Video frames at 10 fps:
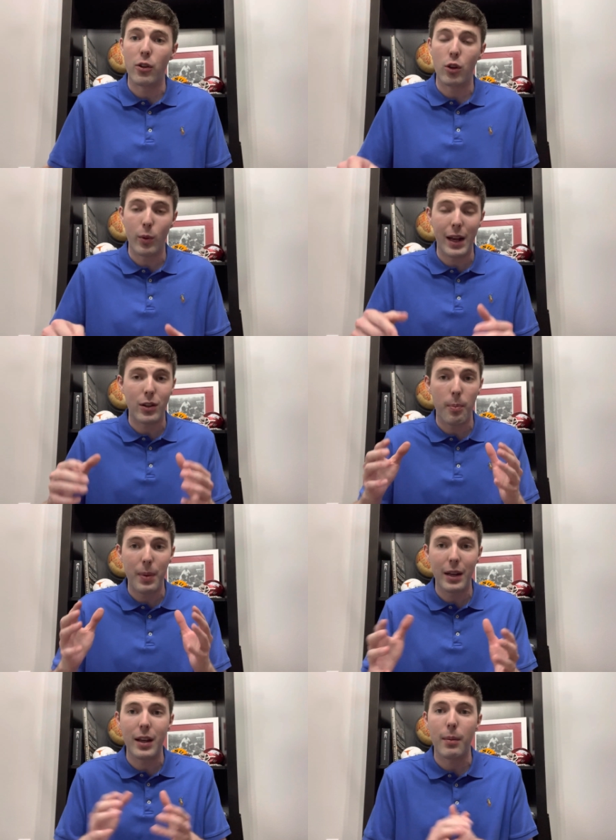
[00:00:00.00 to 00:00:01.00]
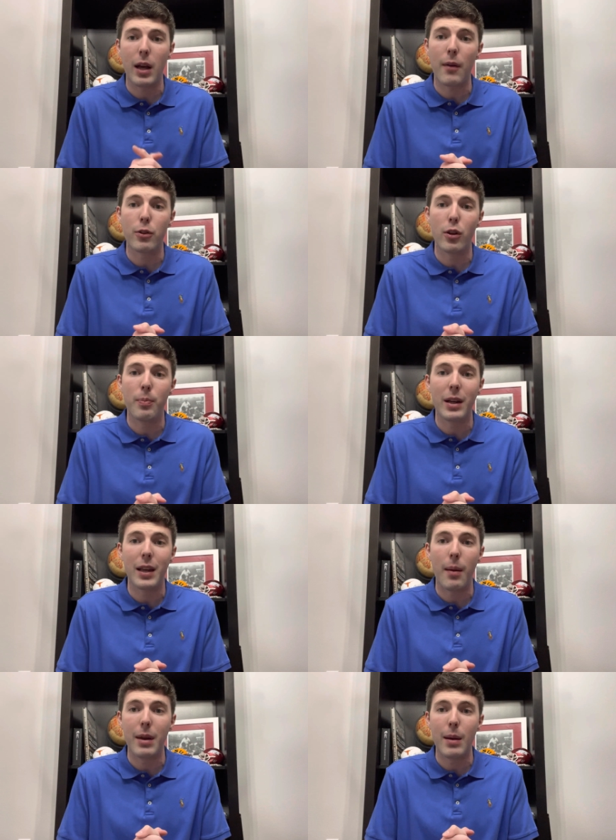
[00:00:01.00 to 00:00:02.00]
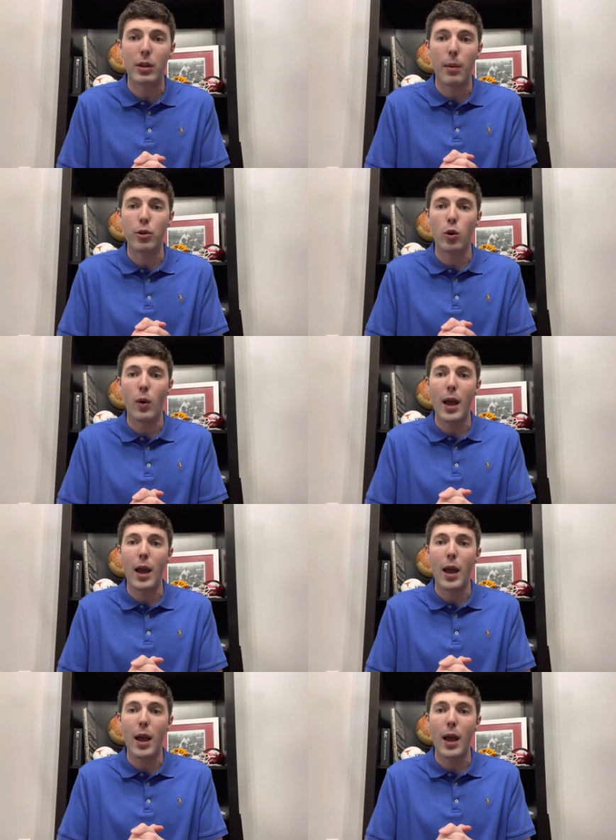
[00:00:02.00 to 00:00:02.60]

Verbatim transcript: So we got some big time conferences, big time names coming your way,